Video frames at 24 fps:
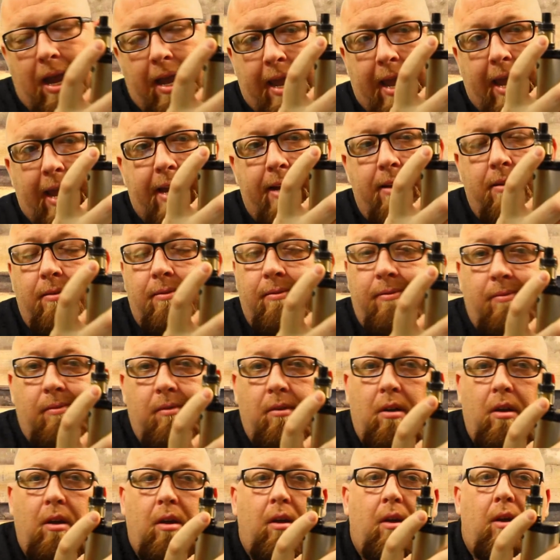I hate.
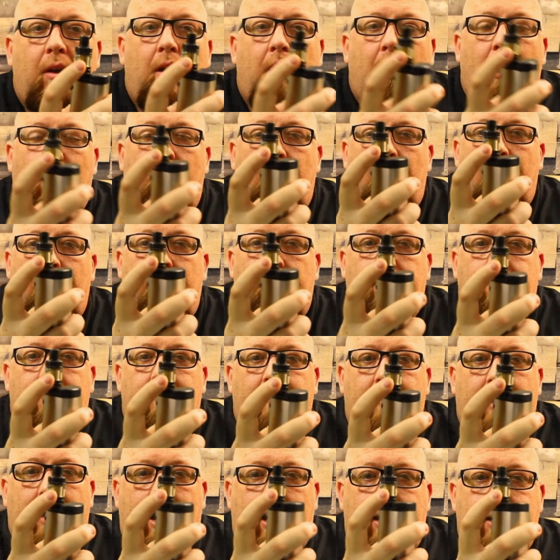
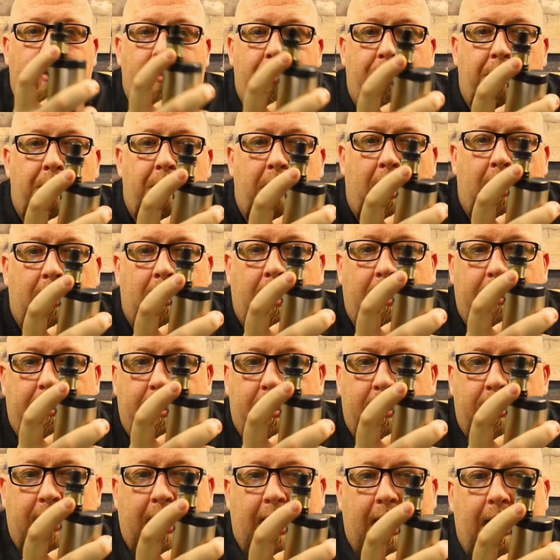I do not like
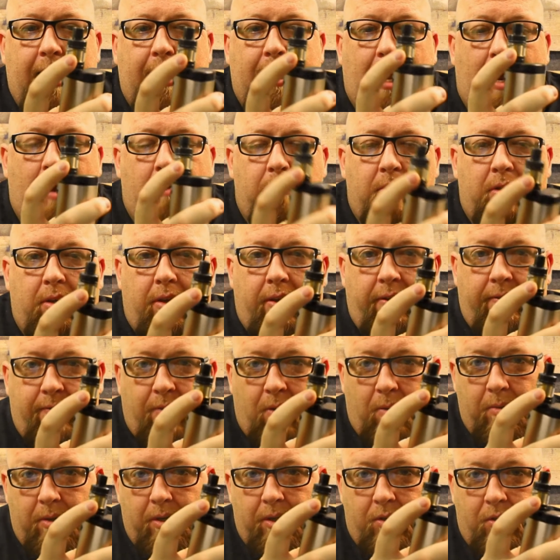this tank. I was looking
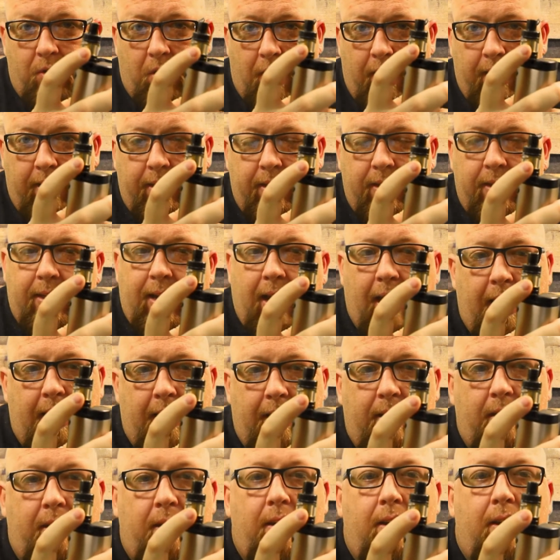forward to trying this
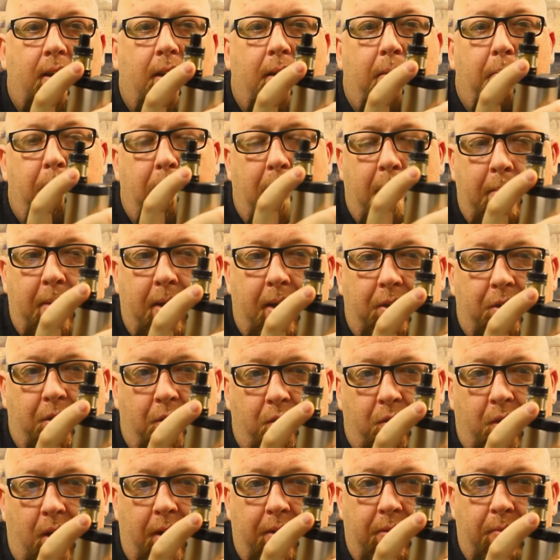tank. Maybe I should
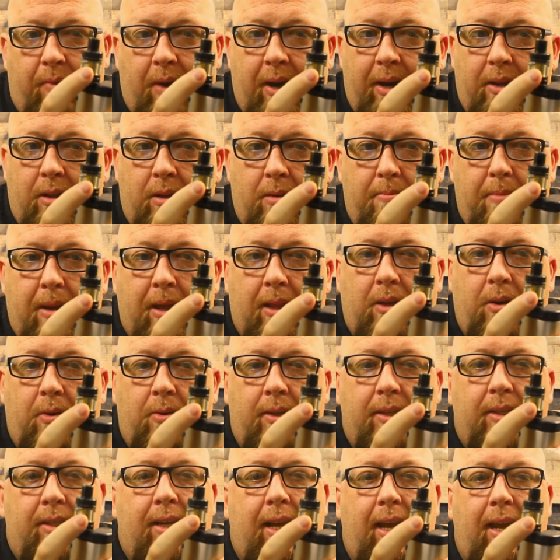try the regular Mellow
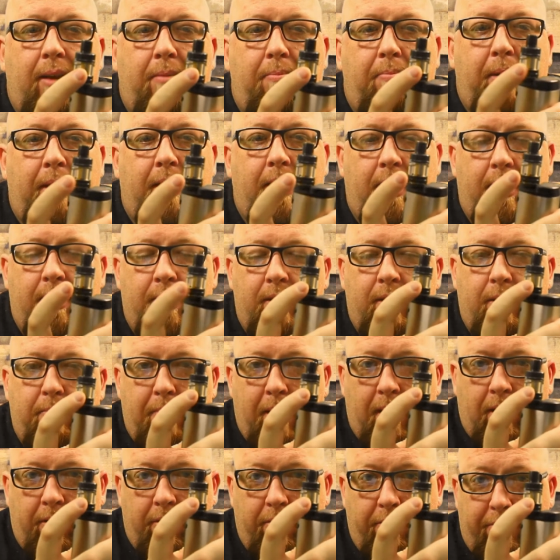instead, because the
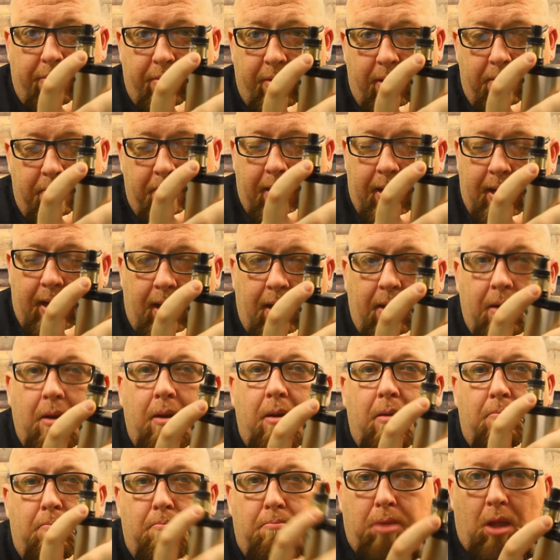Mellow 3 Mini
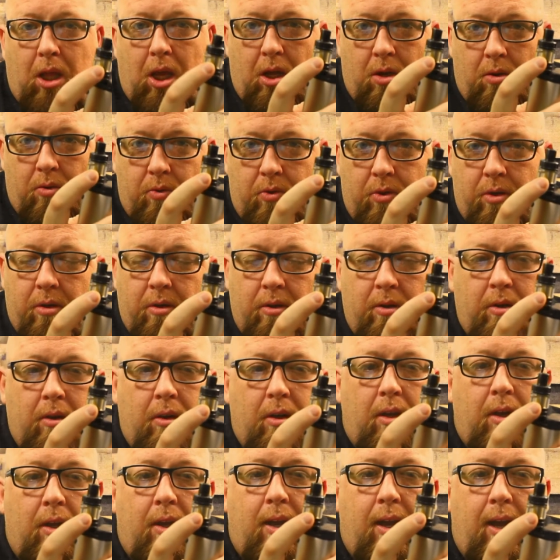blows.
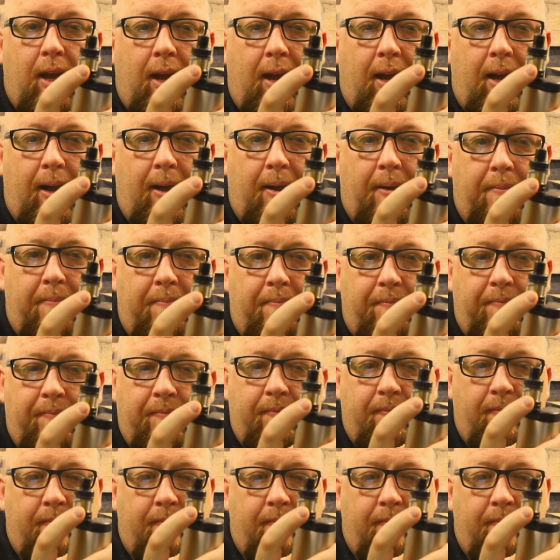The